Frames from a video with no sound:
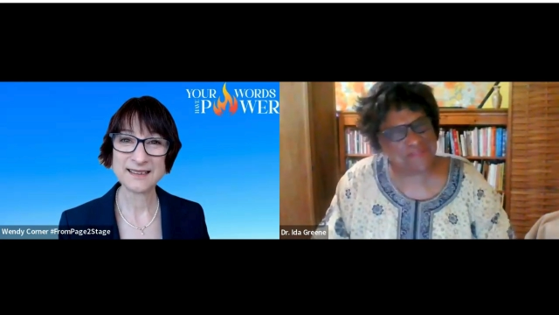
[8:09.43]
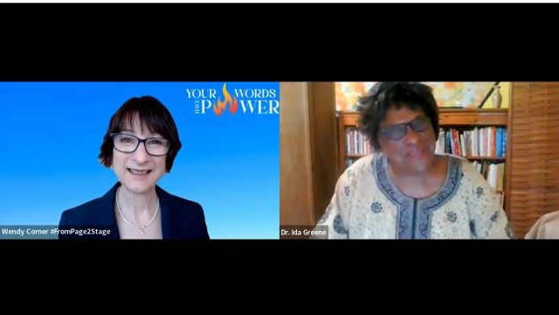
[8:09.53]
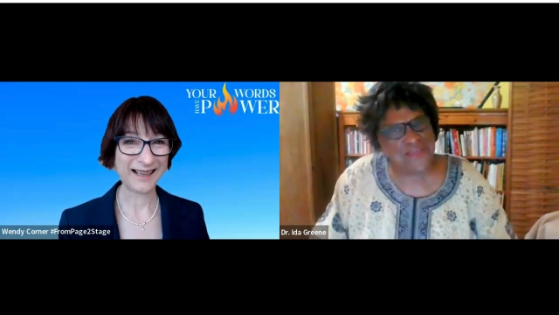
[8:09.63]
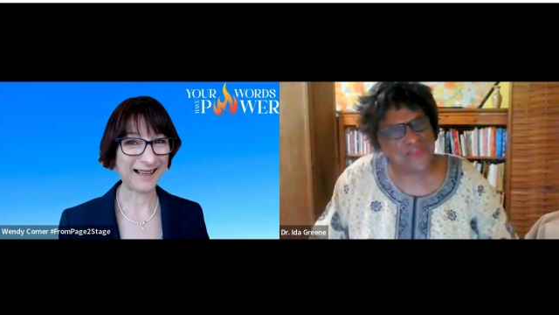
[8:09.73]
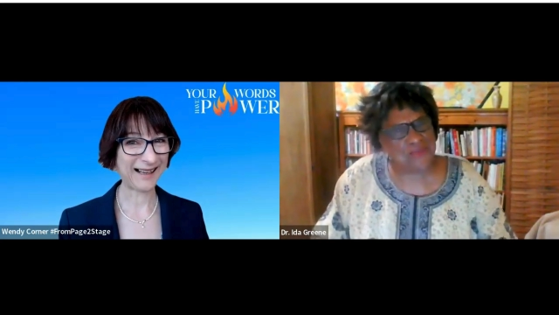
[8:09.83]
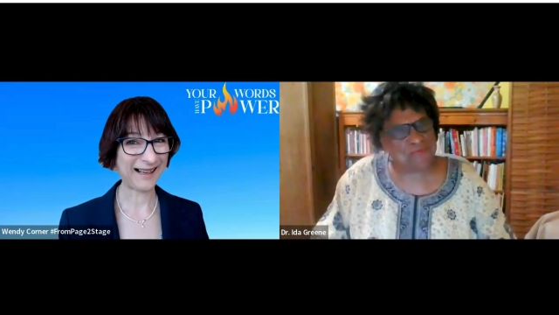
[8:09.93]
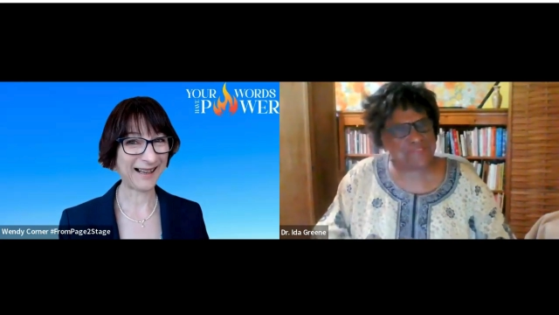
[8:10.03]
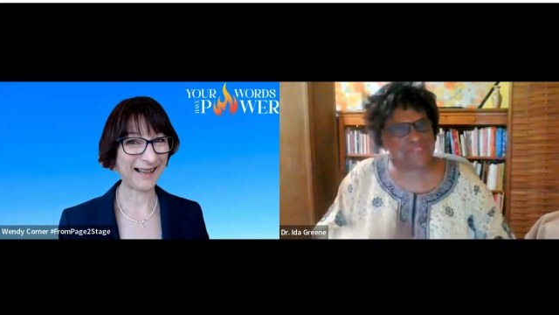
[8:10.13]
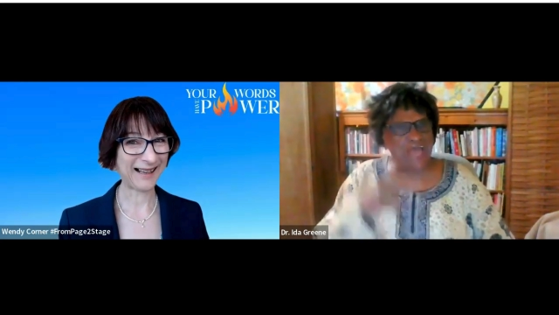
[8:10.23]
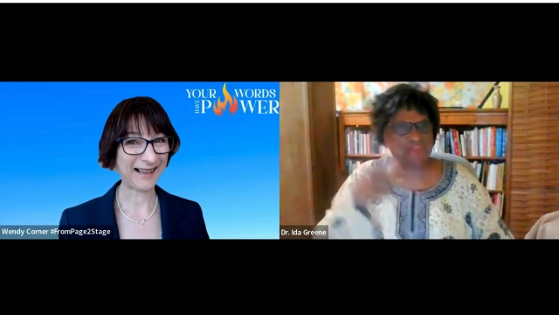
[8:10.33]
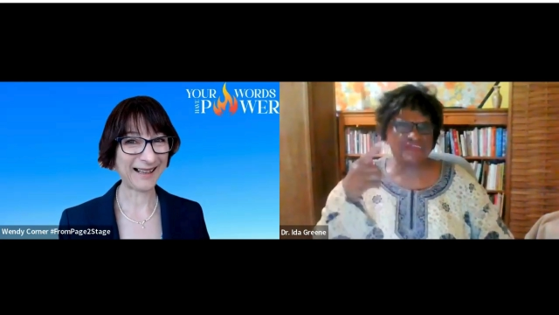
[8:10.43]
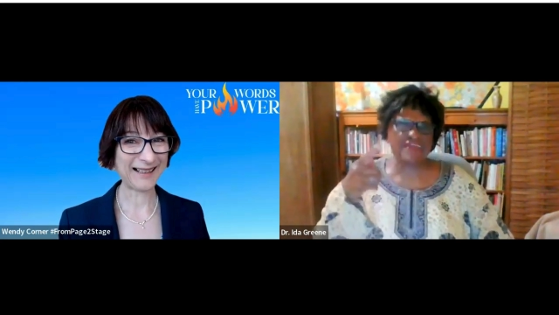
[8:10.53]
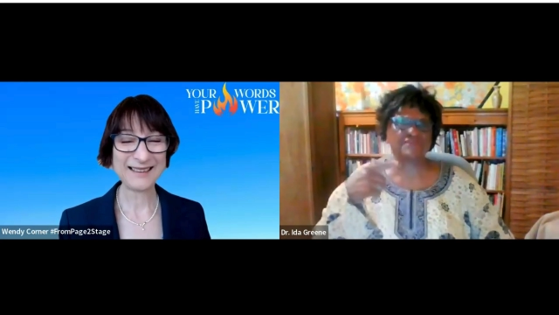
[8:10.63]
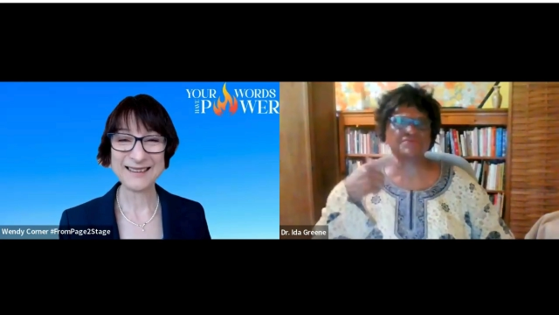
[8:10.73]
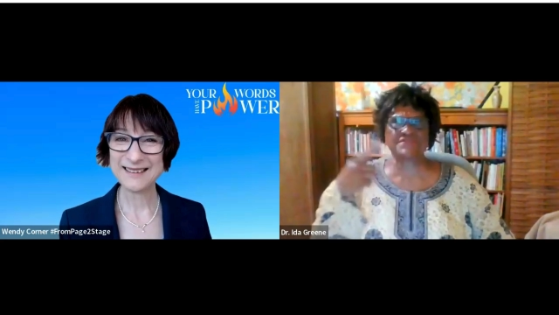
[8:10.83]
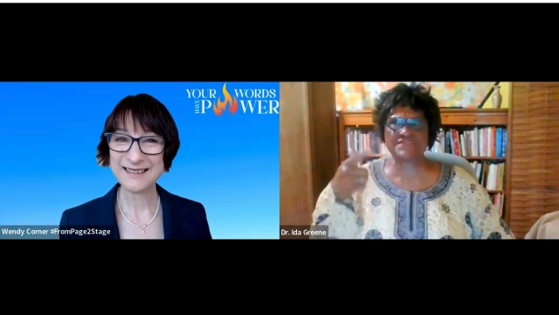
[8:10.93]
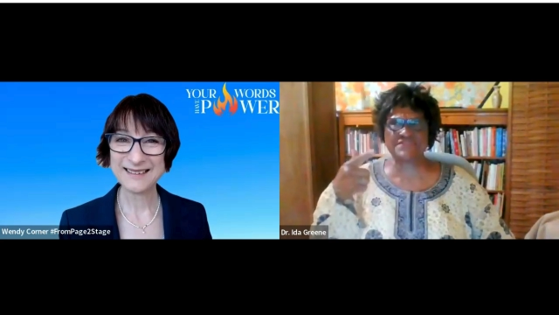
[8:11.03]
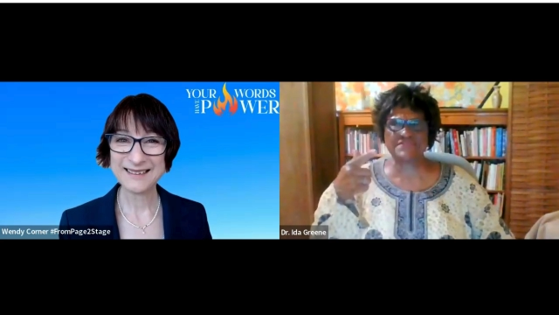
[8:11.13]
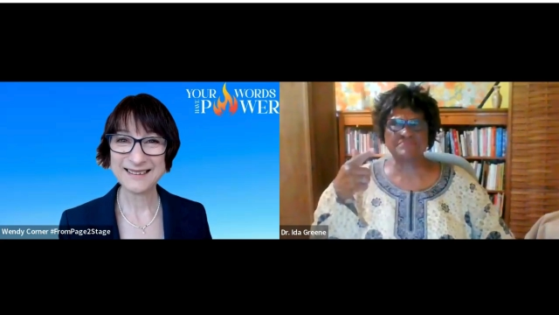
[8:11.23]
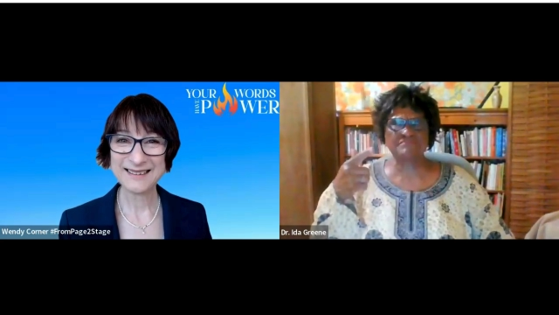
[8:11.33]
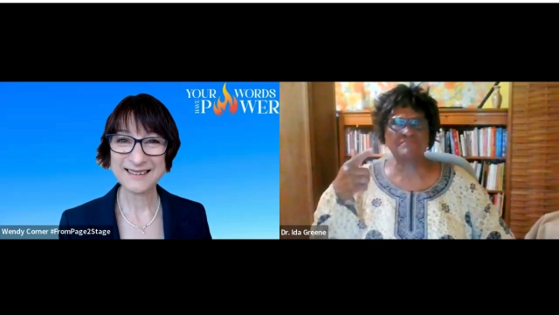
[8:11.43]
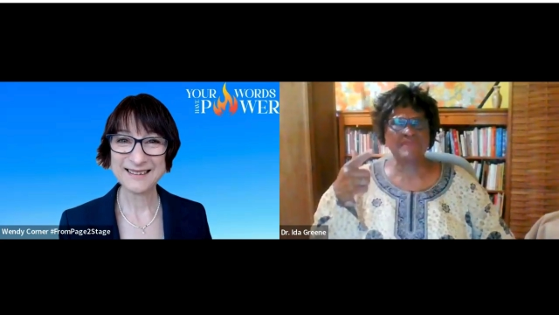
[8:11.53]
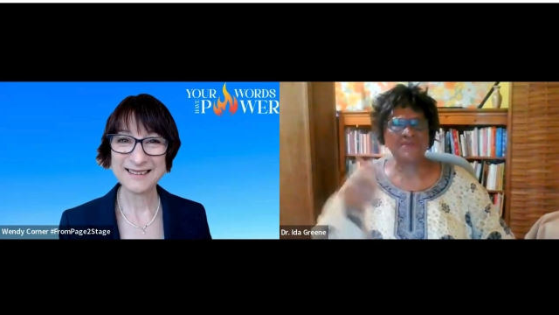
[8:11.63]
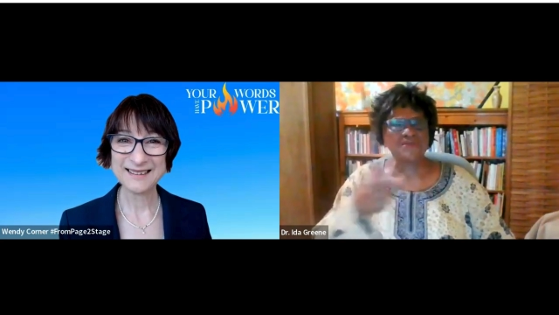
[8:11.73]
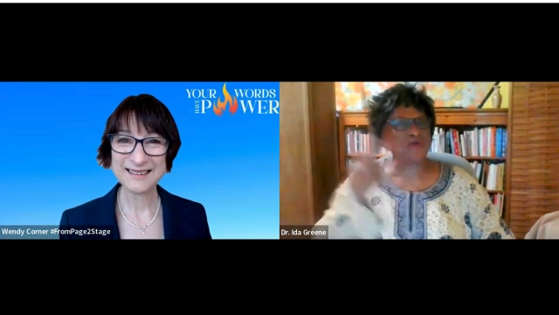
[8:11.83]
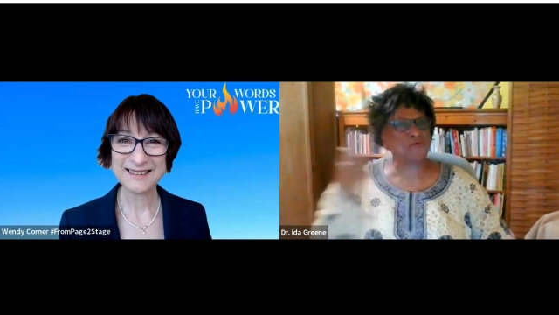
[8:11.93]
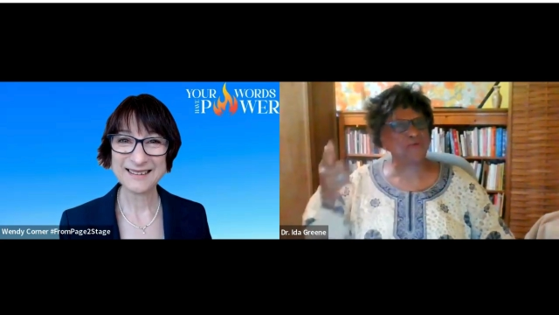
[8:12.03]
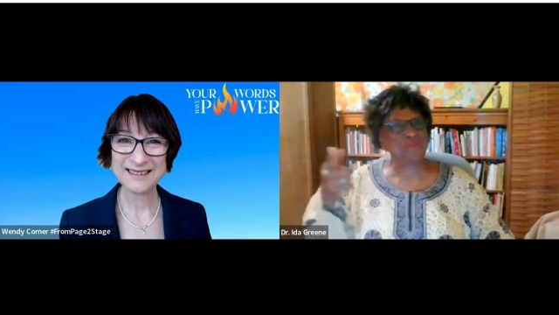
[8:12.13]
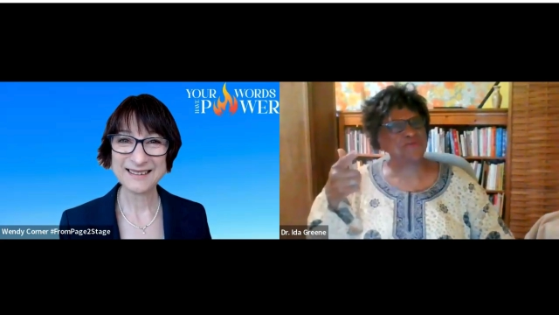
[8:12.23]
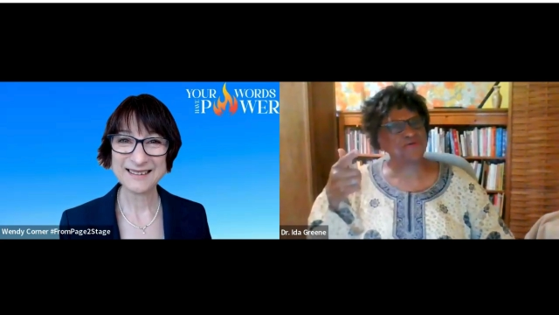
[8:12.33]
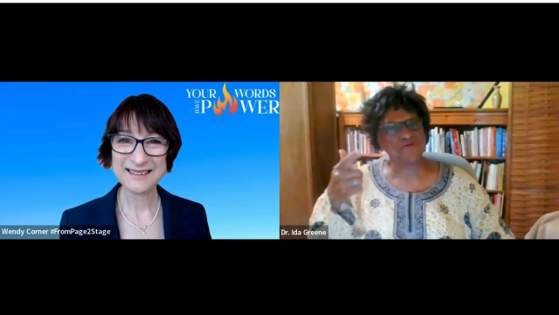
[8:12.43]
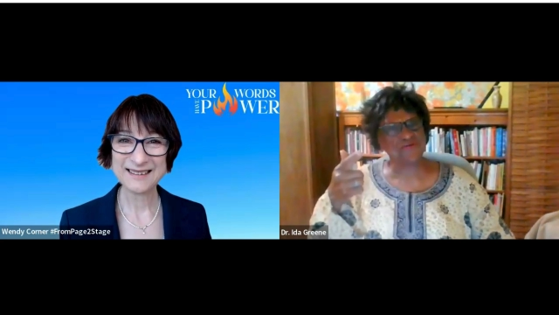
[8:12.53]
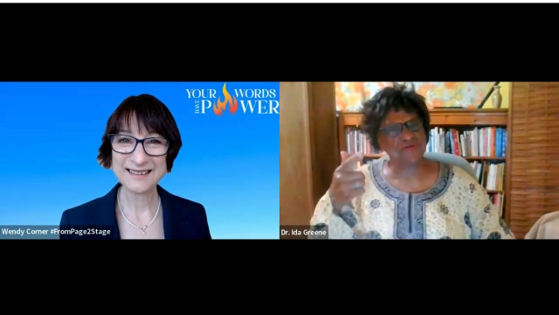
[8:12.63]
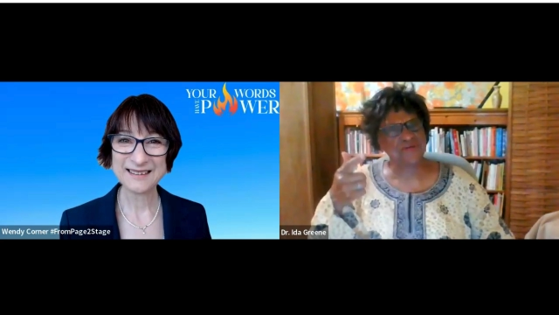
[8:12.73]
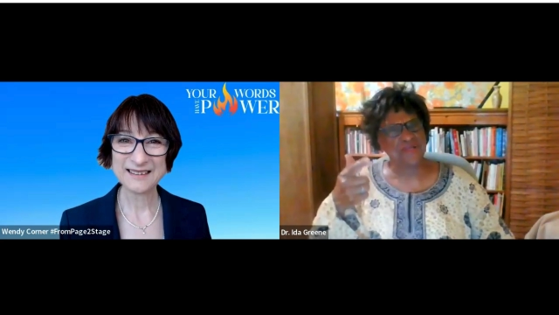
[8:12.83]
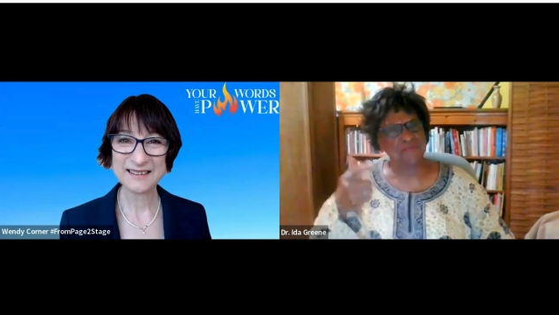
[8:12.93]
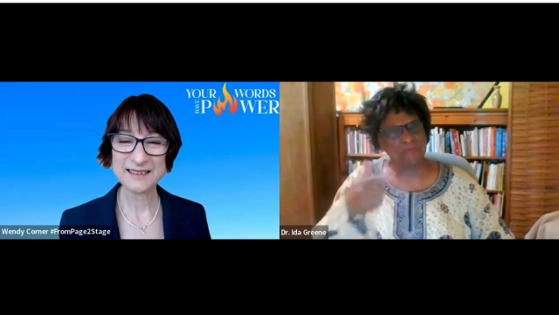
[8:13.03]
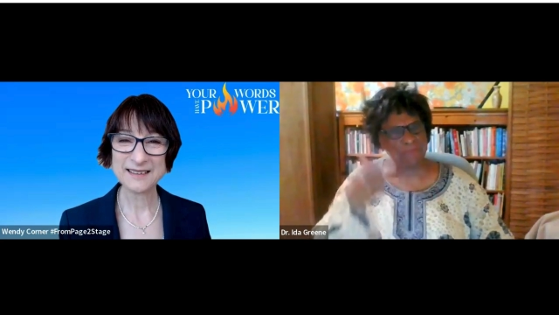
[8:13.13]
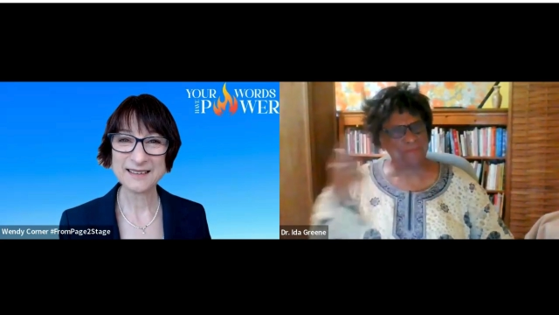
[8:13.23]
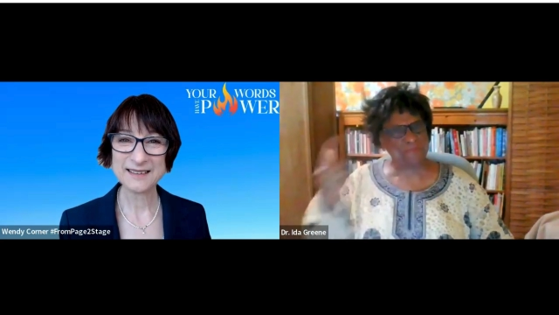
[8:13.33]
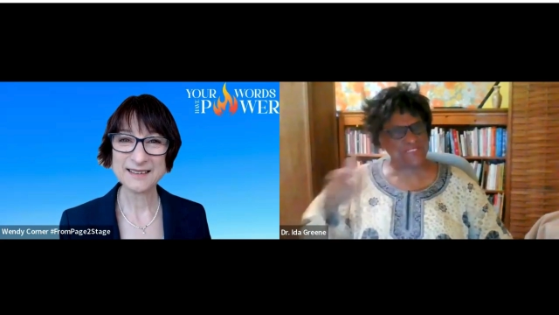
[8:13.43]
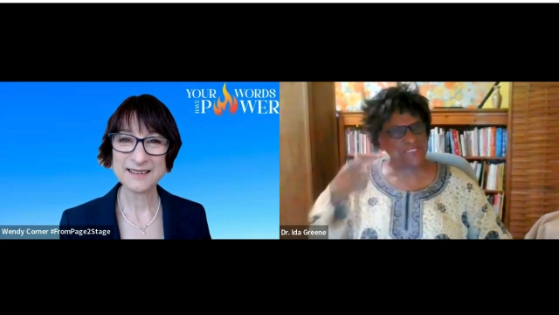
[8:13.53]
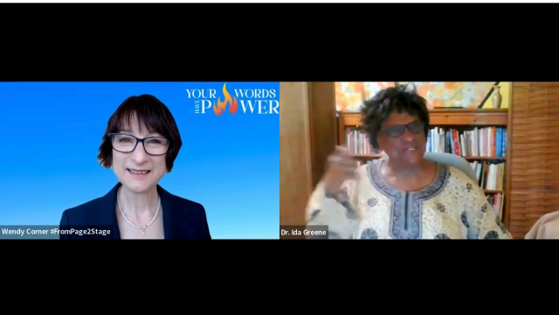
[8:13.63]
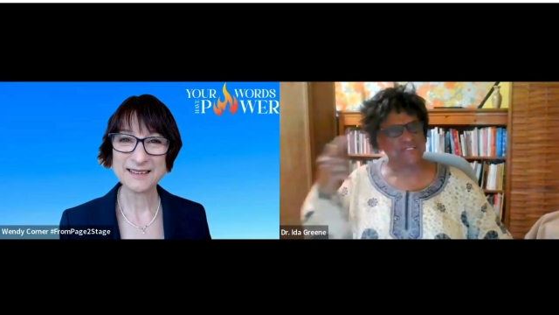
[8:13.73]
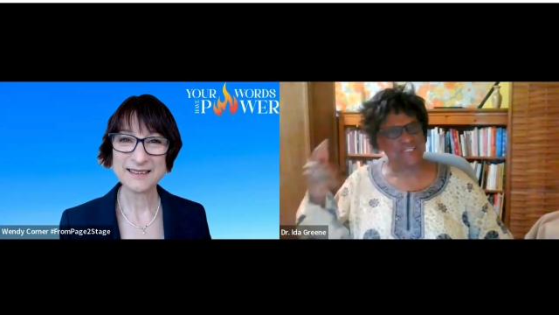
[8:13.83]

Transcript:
Speaker 1: But it was, I think it was just, you know, when you, when people see a